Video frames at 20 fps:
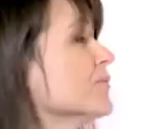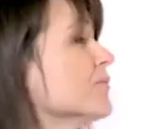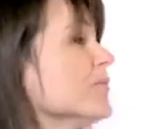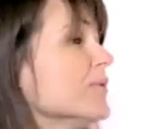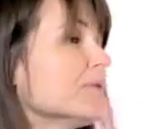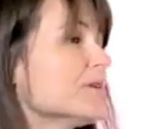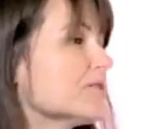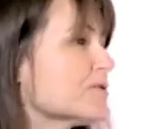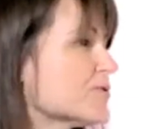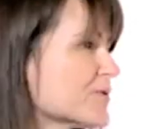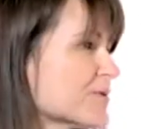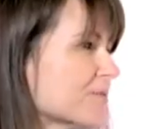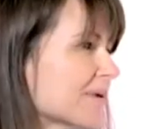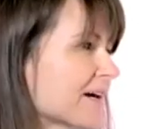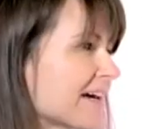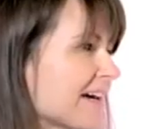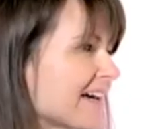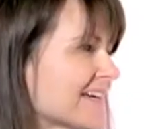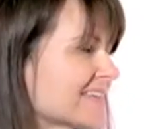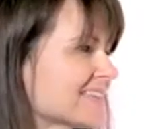when we talk
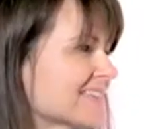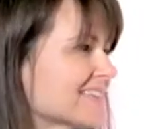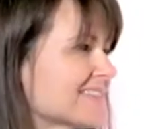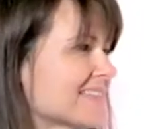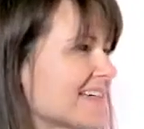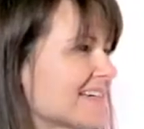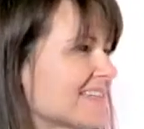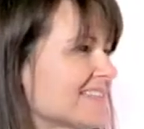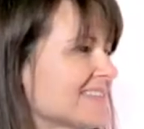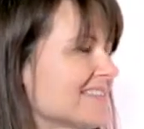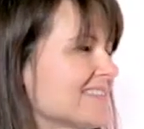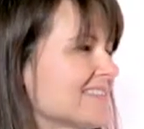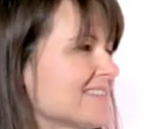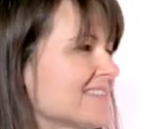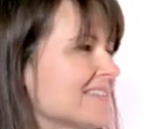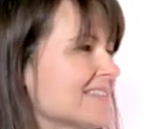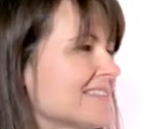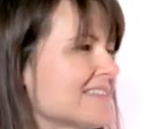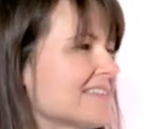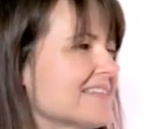about
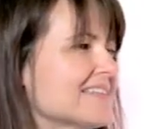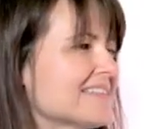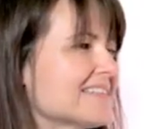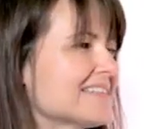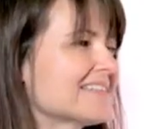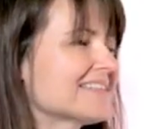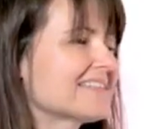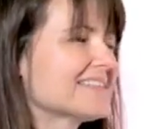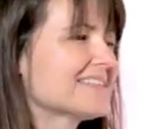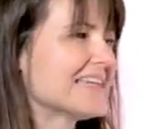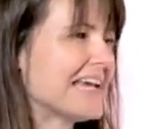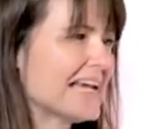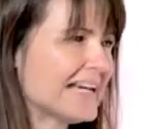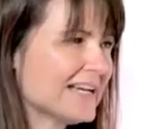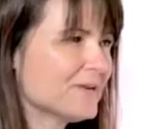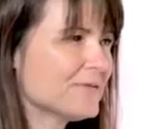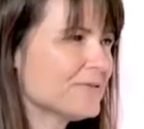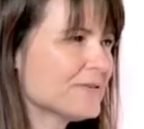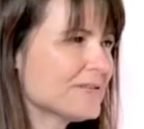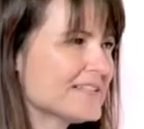exercises, is it a
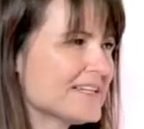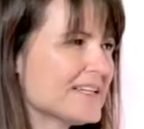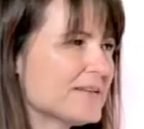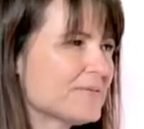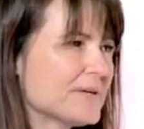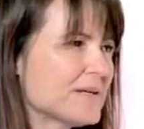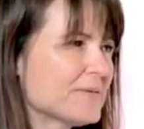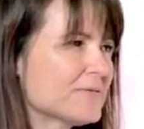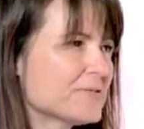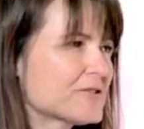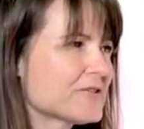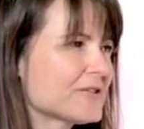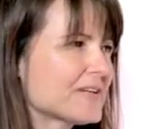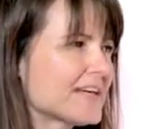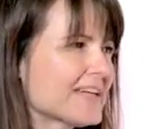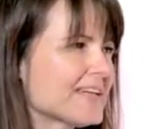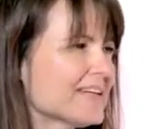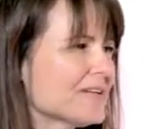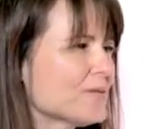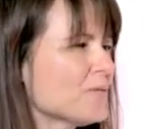daily routine people
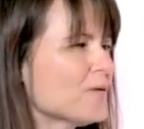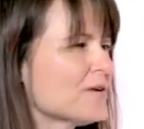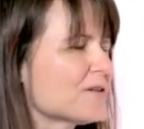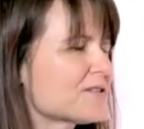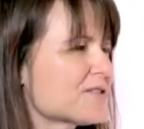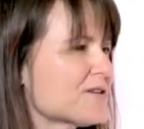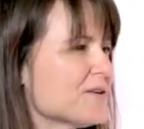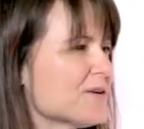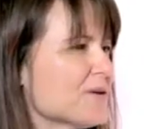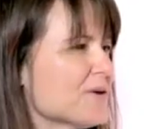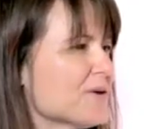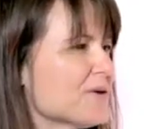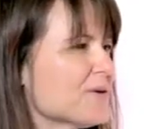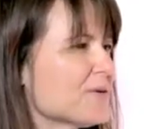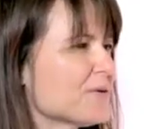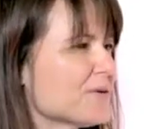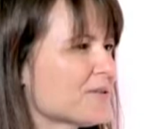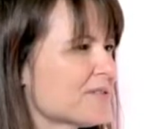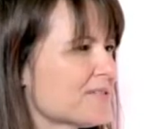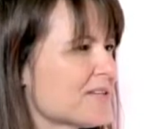should get in? What's
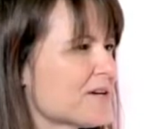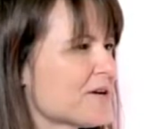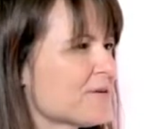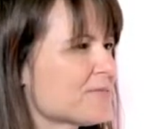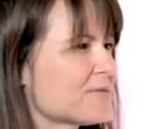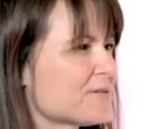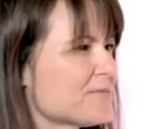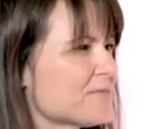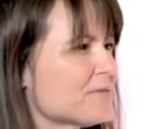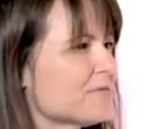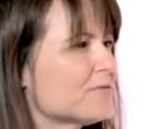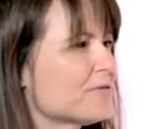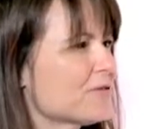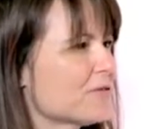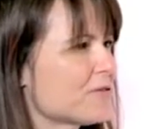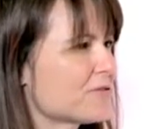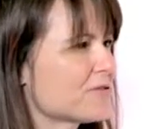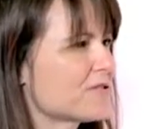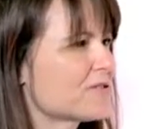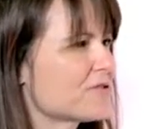the optimum
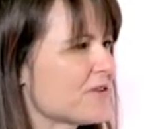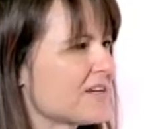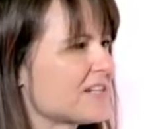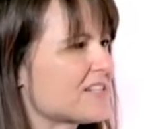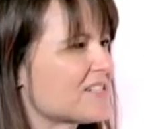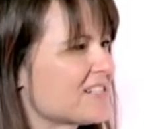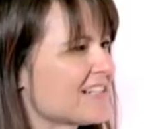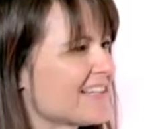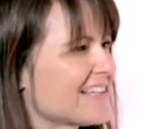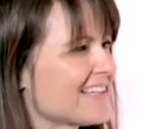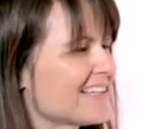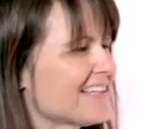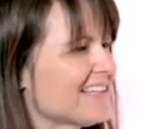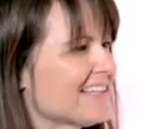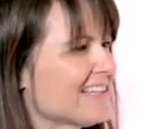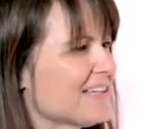for stretching?